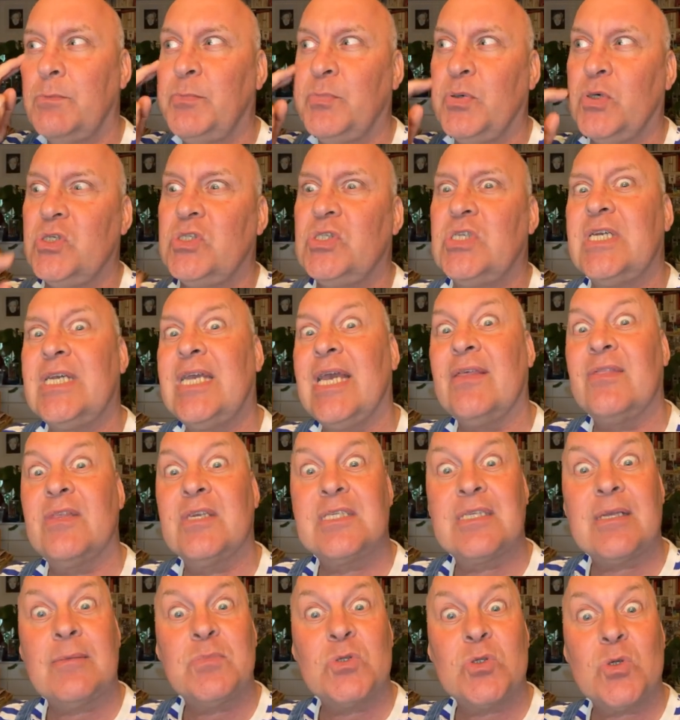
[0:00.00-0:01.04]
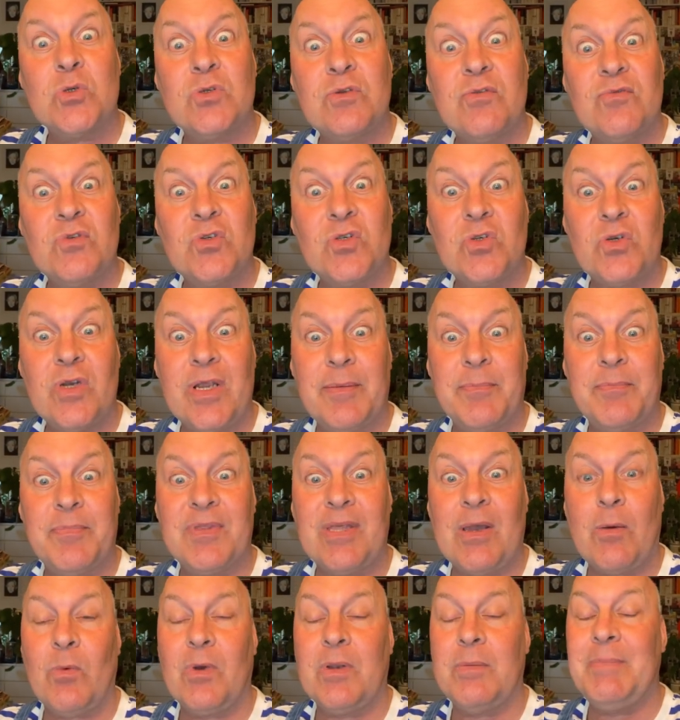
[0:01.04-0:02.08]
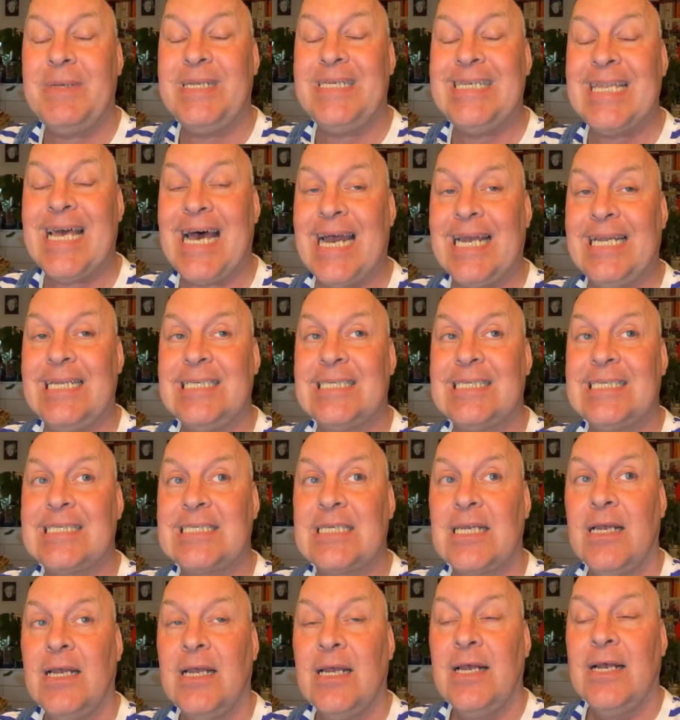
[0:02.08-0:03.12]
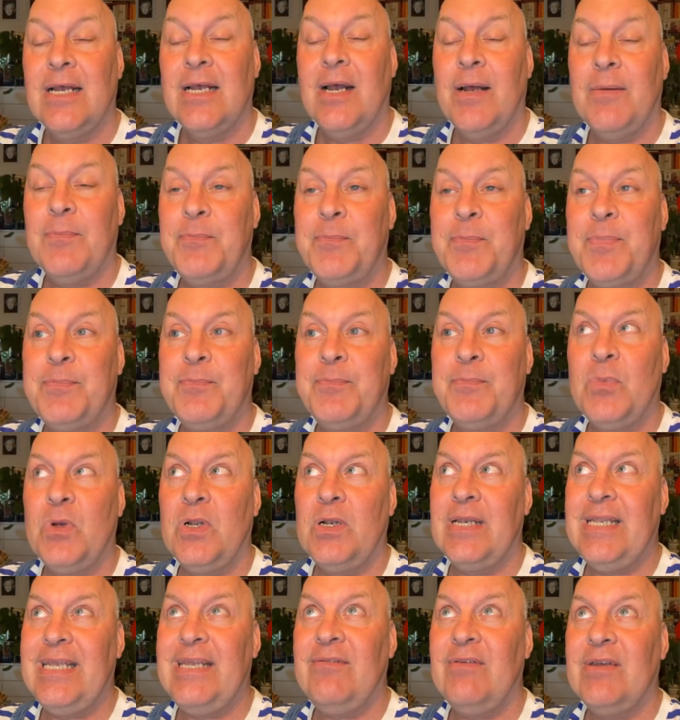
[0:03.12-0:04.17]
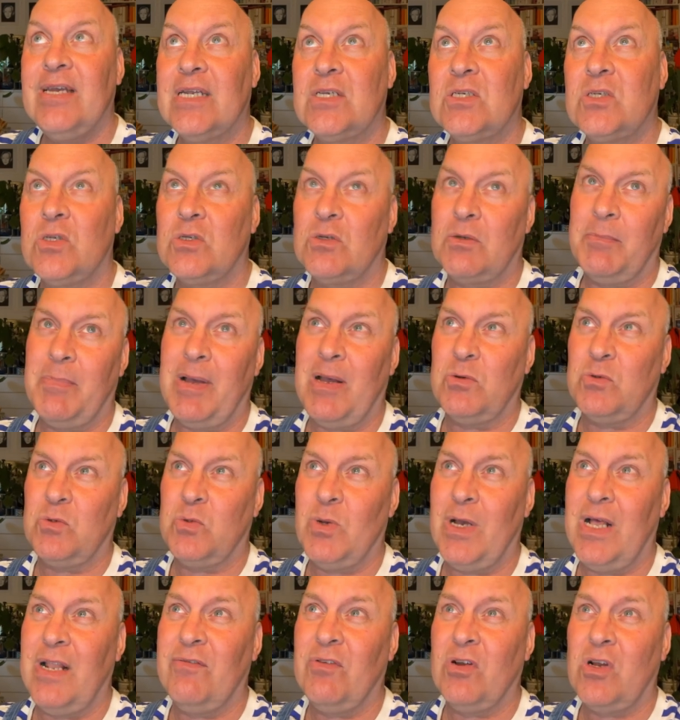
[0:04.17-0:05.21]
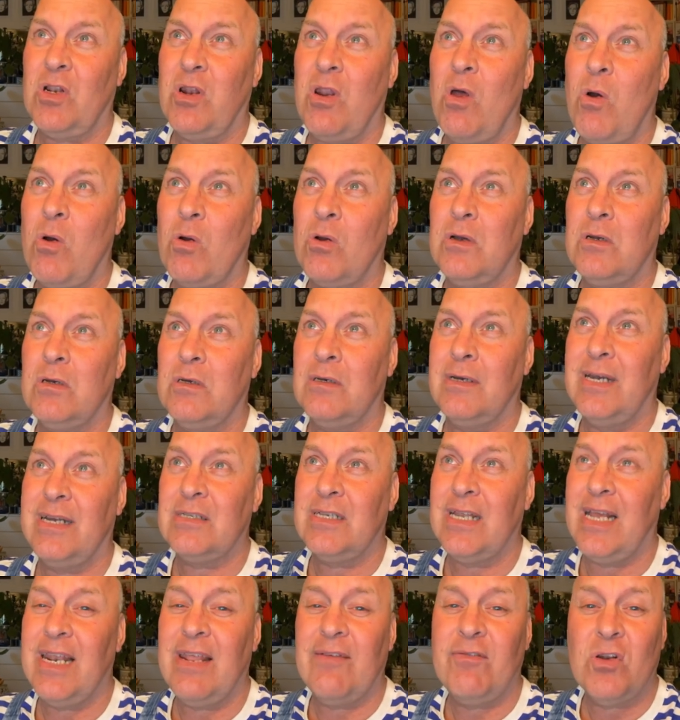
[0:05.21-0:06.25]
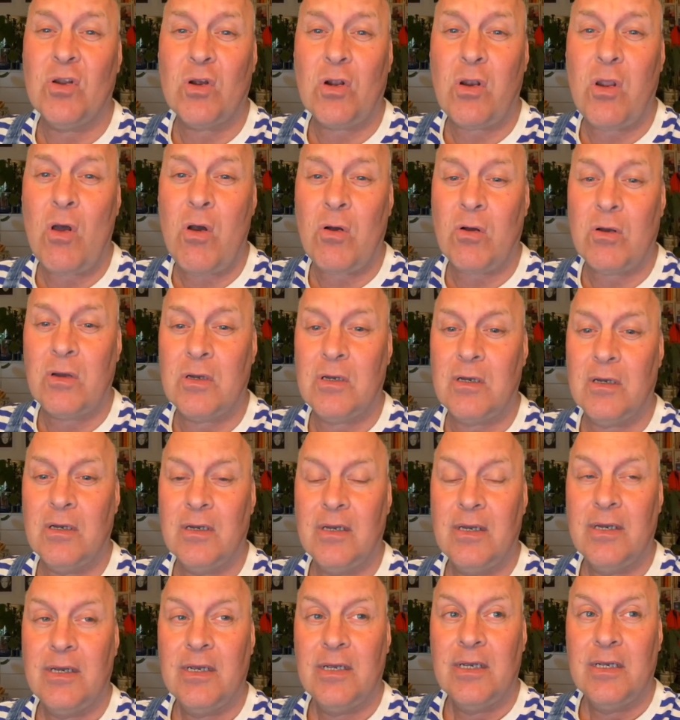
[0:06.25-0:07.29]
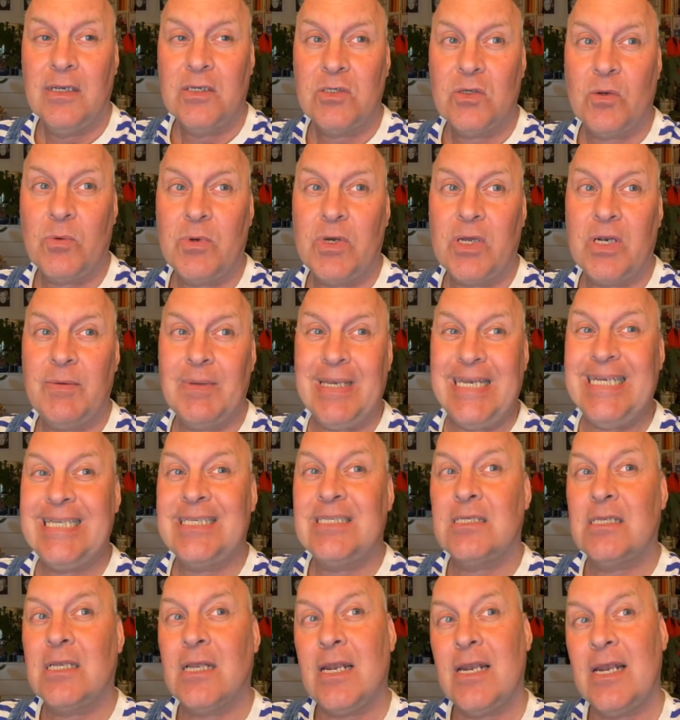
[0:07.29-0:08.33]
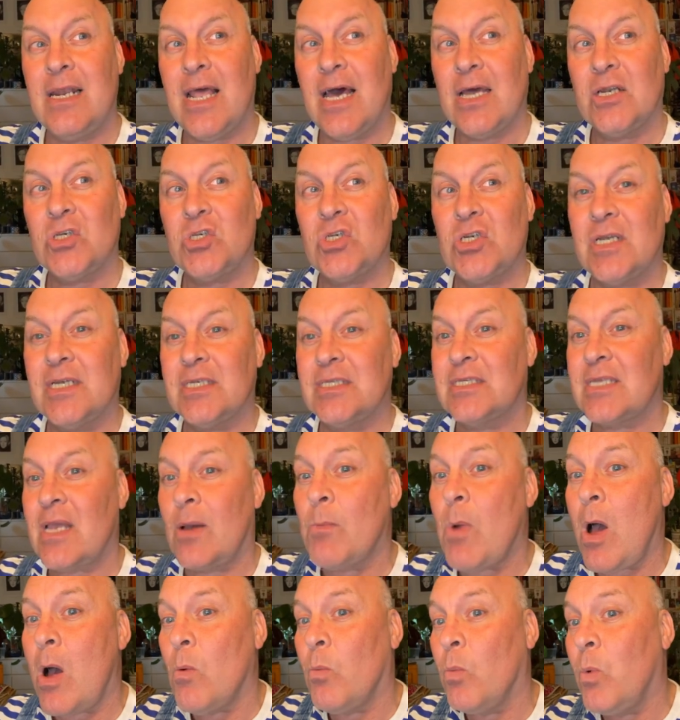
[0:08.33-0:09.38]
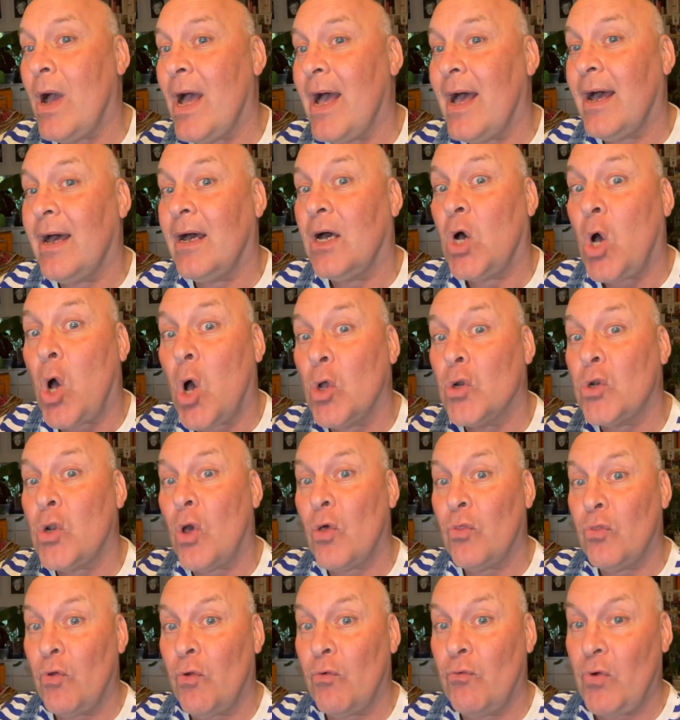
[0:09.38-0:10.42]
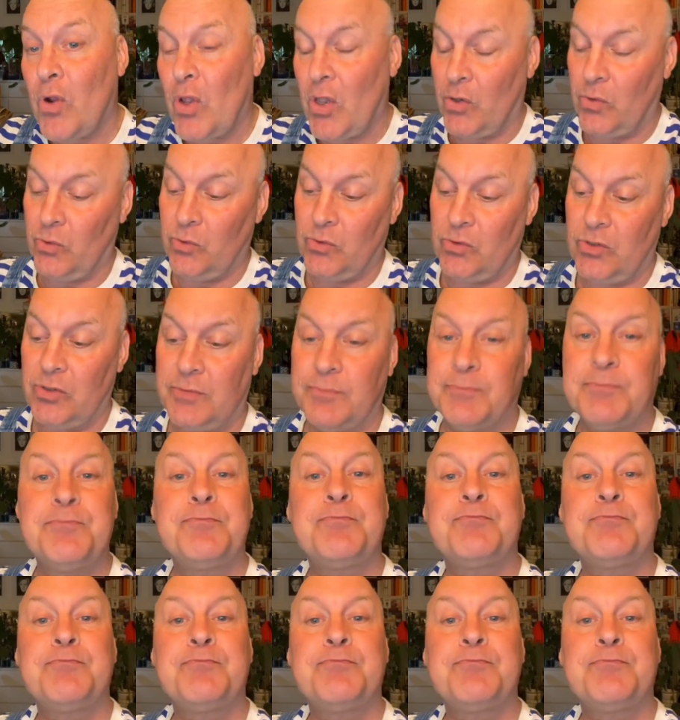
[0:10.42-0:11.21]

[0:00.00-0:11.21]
put together some sort of trip that would be nice. We're leaving at about 12 o'clock, 11 o'clock. So we're going to eat lunch somewhere on the road.